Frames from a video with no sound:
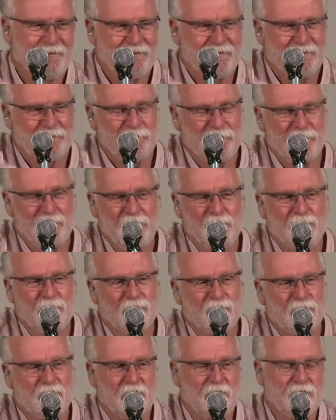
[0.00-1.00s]
But he
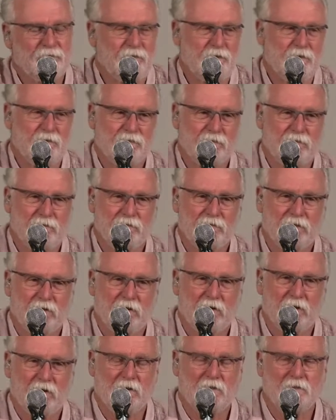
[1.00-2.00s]
just faithfully served
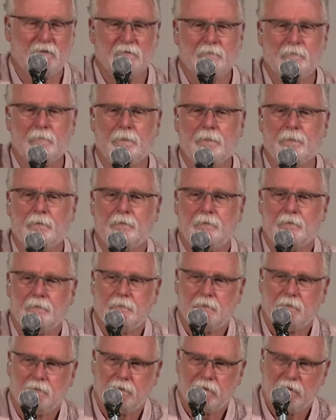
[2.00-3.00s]
God,
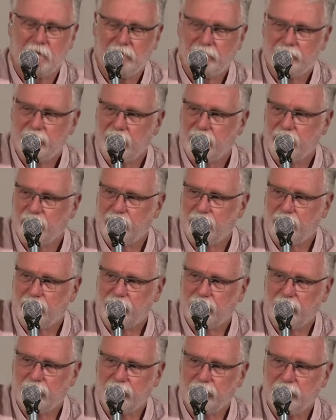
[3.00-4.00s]
and he faithfully
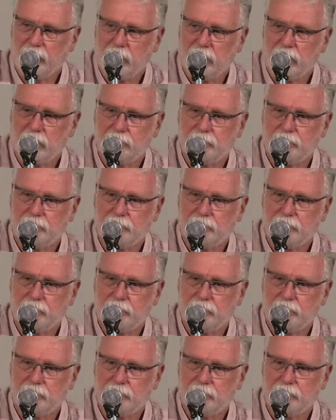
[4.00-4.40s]
served me.